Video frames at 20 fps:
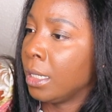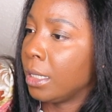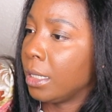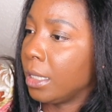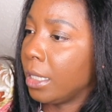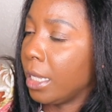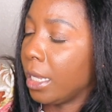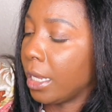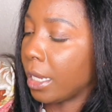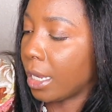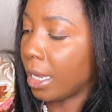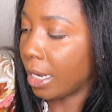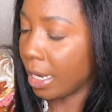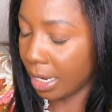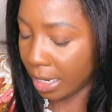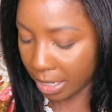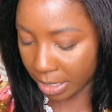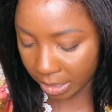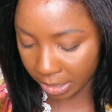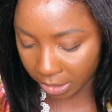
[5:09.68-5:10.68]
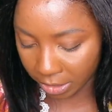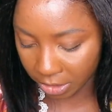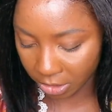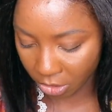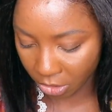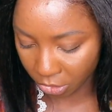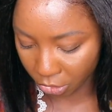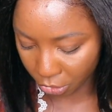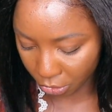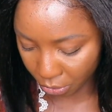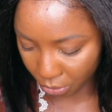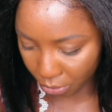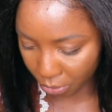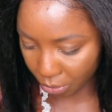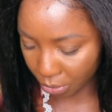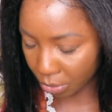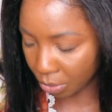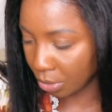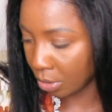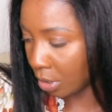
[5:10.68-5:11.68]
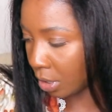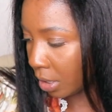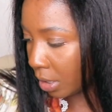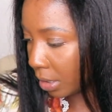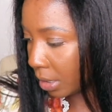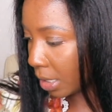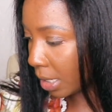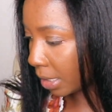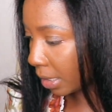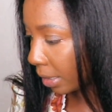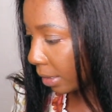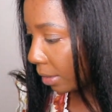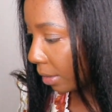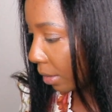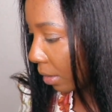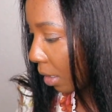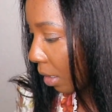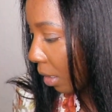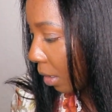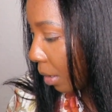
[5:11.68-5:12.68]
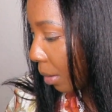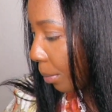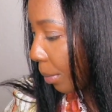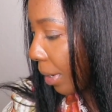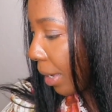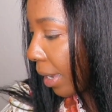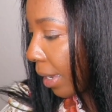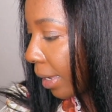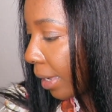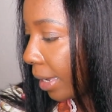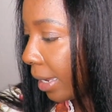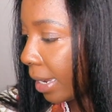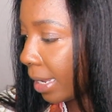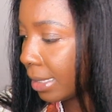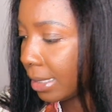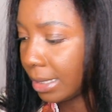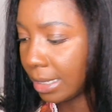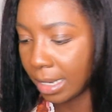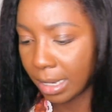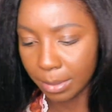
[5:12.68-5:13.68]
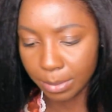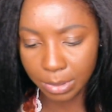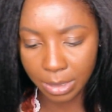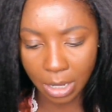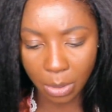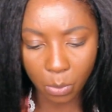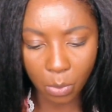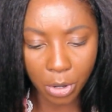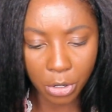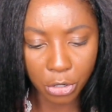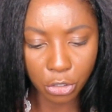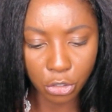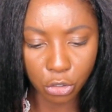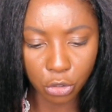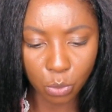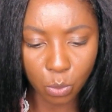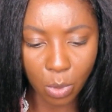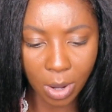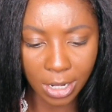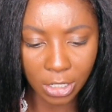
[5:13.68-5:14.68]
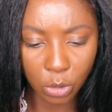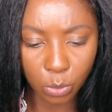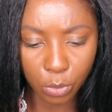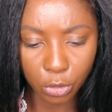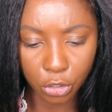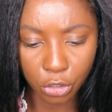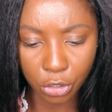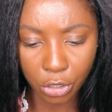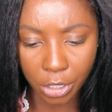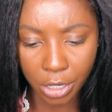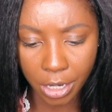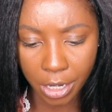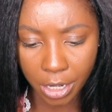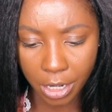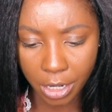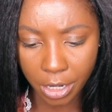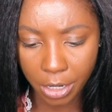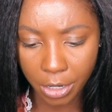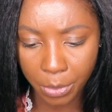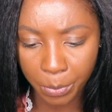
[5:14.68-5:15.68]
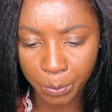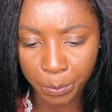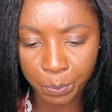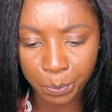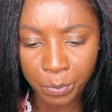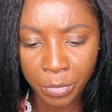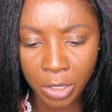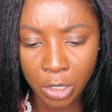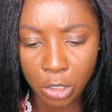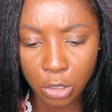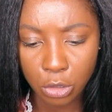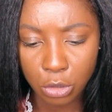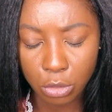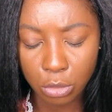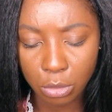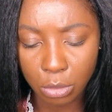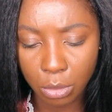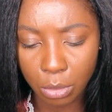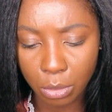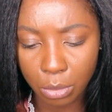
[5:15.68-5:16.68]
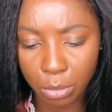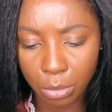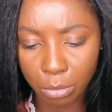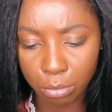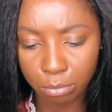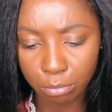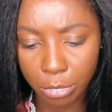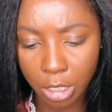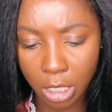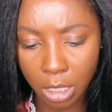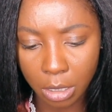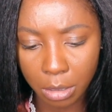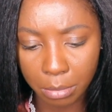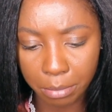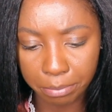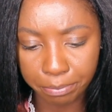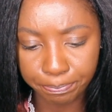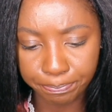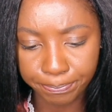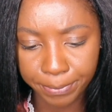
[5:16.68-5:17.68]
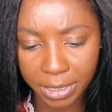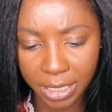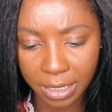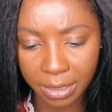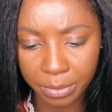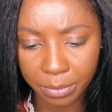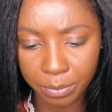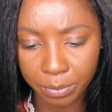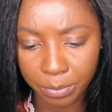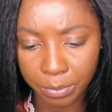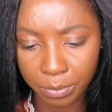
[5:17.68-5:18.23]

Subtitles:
they kind of tells you the hair care tips, like what you should wash with your hair. So yeah,